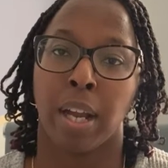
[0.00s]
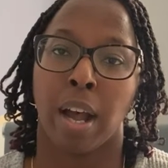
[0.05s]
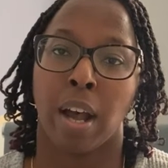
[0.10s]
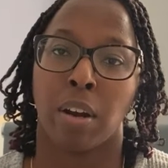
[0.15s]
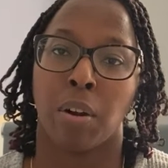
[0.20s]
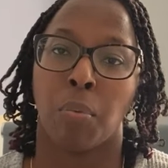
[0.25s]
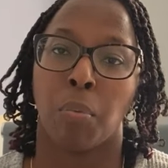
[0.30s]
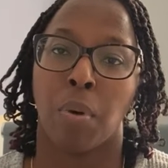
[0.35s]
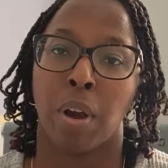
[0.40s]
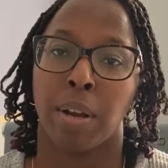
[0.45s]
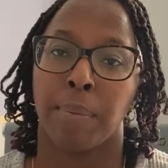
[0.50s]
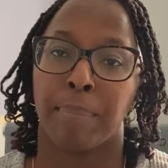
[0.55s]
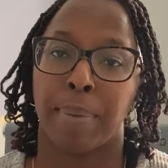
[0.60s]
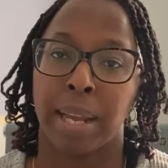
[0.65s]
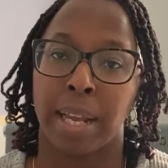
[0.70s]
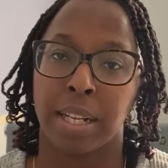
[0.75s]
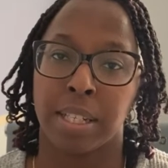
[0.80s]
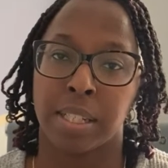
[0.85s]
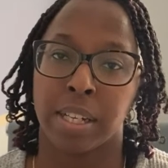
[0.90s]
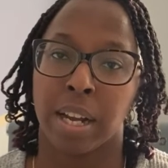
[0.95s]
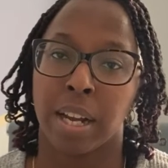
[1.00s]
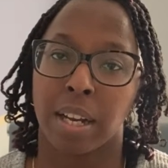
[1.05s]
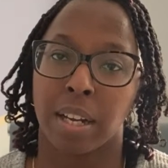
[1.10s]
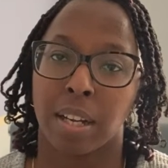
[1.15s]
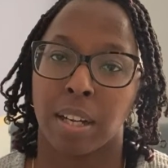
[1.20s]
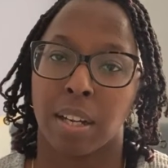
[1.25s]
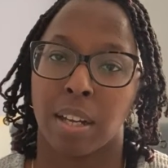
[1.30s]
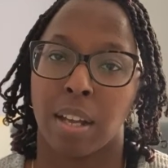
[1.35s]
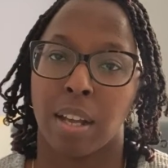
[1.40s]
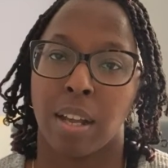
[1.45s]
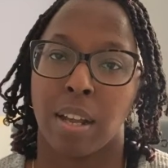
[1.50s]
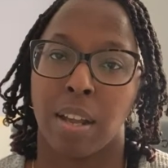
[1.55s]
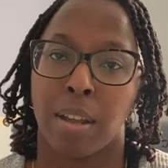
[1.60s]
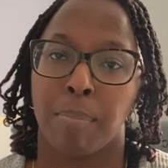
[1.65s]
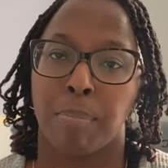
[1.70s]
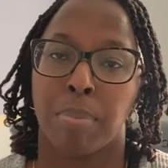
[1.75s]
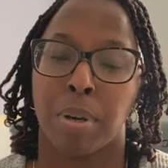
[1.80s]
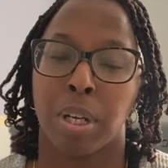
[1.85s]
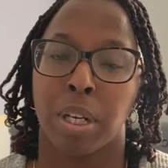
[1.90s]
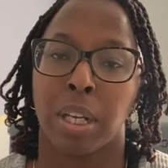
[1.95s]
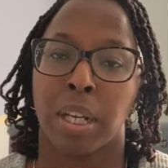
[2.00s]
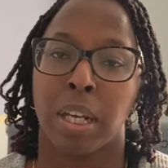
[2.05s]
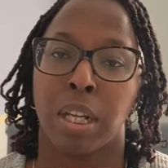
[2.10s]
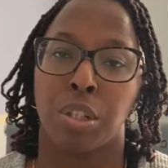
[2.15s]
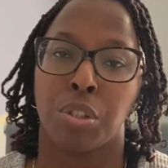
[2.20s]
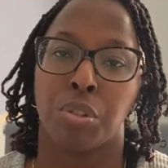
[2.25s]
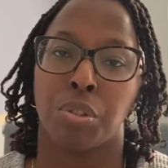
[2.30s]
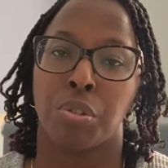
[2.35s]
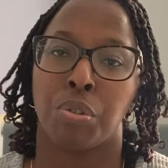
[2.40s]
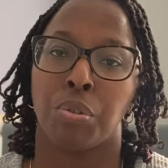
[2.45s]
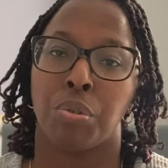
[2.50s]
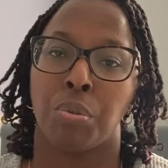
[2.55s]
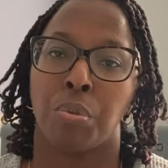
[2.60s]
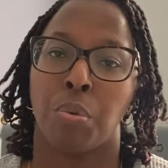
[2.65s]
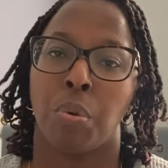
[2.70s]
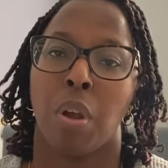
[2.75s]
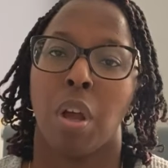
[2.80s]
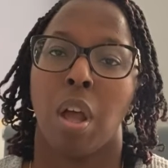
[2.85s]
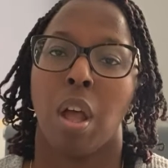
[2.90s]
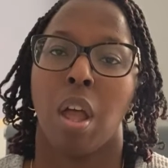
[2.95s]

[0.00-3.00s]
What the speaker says: out of one paycheck and put it into